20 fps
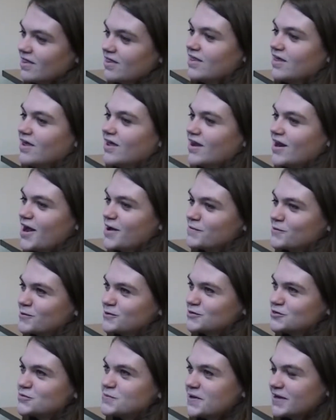That I'm going
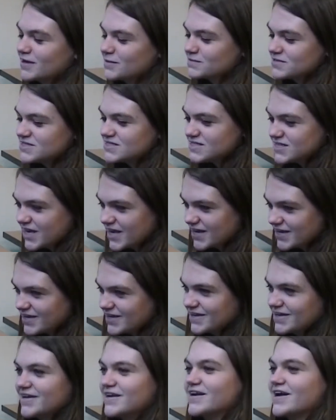to make a mistake,
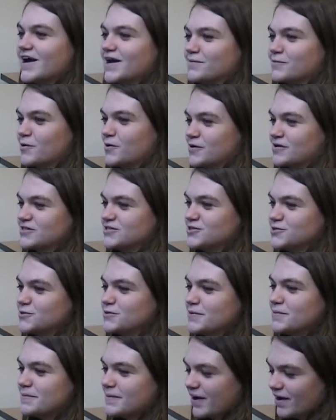I'm going to
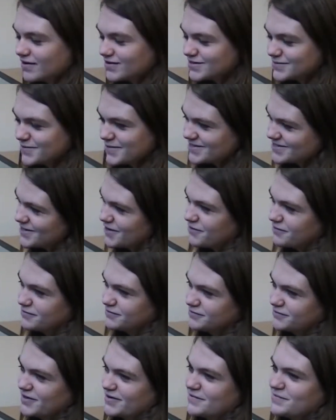embarrass myself in
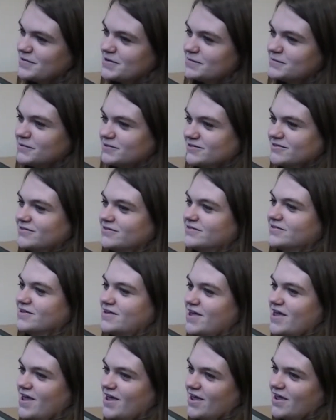front of people,
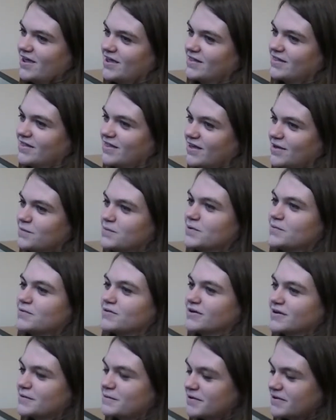and that people are
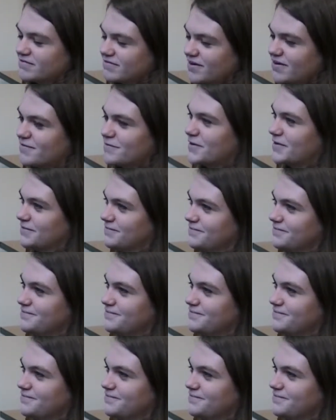going to make fun of me.